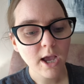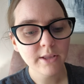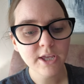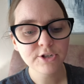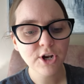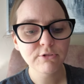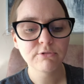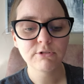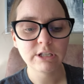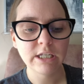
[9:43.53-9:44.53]
And then
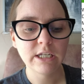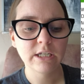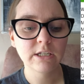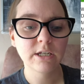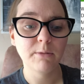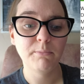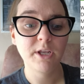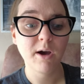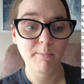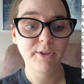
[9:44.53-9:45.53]
general cleaning can
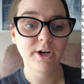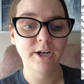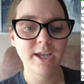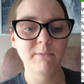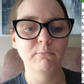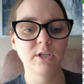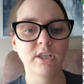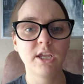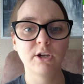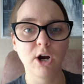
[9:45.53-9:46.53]
be up there again
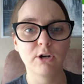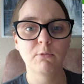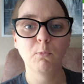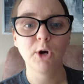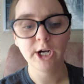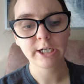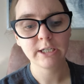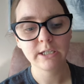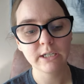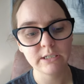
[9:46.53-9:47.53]
with like garden work.
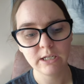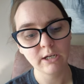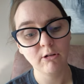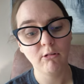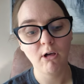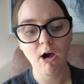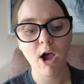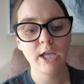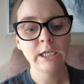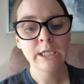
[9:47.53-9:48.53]
It can take a
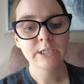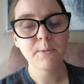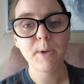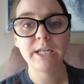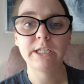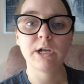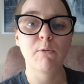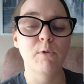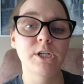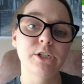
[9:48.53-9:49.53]
lot depending
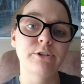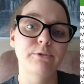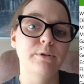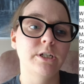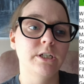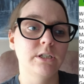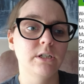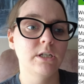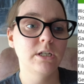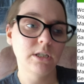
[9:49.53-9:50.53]
on what you're doing
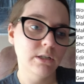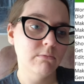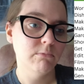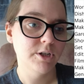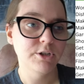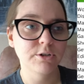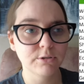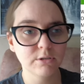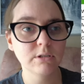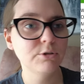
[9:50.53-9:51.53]
in, when you're
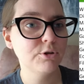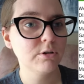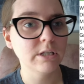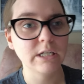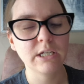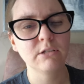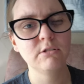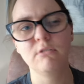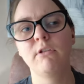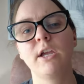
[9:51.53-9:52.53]
cleaning.
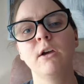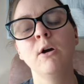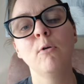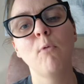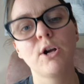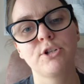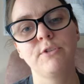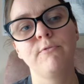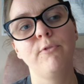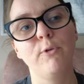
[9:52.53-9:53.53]
So like
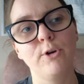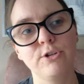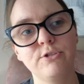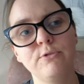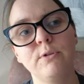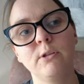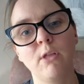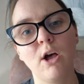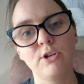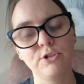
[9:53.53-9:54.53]
washing floors, doing
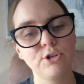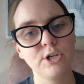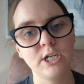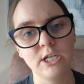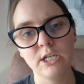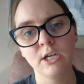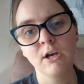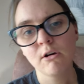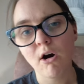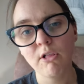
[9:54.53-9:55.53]
laundry,
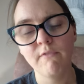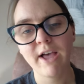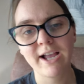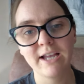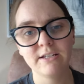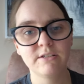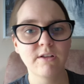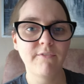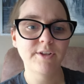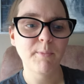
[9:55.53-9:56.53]
all of that kind of
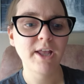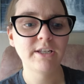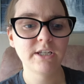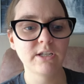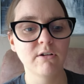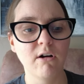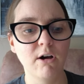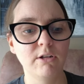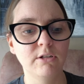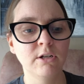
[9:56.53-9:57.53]
stuff, depending
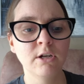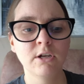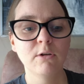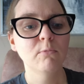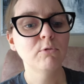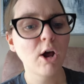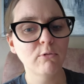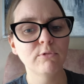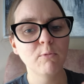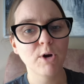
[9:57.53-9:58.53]
on not
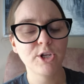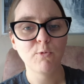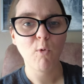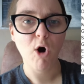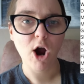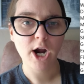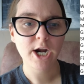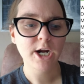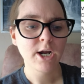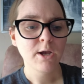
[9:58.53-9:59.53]
only where you
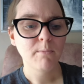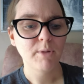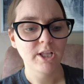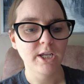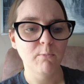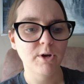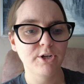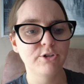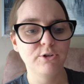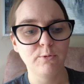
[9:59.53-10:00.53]
are, but like what
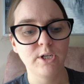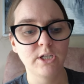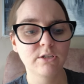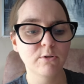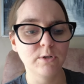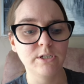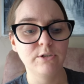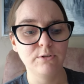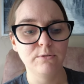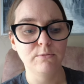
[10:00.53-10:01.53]
you're doing, it's going
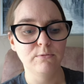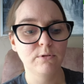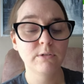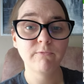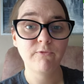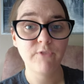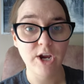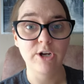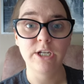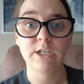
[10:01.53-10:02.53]
to
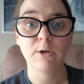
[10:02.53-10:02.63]
vary